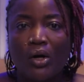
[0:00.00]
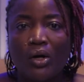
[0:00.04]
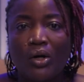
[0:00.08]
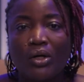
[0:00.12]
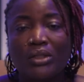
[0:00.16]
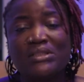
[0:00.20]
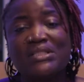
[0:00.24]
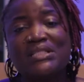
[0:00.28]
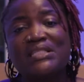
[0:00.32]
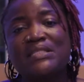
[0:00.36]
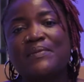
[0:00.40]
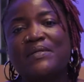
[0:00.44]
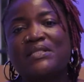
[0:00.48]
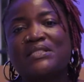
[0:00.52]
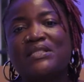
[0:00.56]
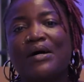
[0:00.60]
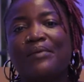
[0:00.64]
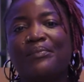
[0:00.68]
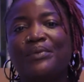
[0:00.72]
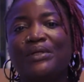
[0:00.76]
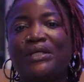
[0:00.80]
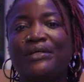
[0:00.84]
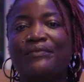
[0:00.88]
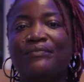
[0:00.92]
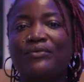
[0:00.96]
On this space,
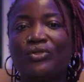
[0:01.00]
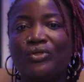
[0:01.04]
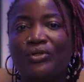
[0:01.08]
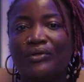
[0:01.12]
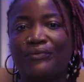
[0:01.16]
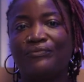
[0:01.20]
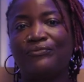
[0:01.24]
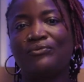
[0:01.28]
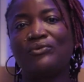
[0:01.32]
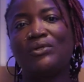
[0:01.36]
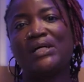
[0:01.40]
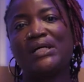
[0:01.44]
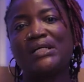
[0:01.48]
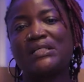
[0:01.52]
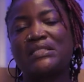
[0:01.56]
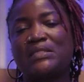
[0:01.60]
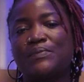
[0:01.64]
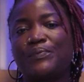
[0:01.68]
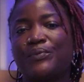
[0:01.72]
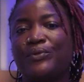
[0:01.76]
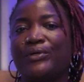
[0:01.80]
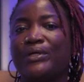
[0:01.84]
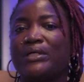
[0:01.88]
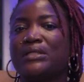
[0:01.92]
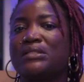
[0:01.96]
I'll be giving you a full
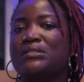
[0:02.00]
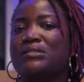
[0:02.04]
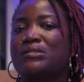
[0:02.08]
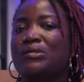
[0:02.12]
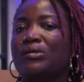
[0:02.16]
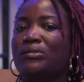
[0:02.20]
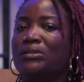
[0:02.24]
experience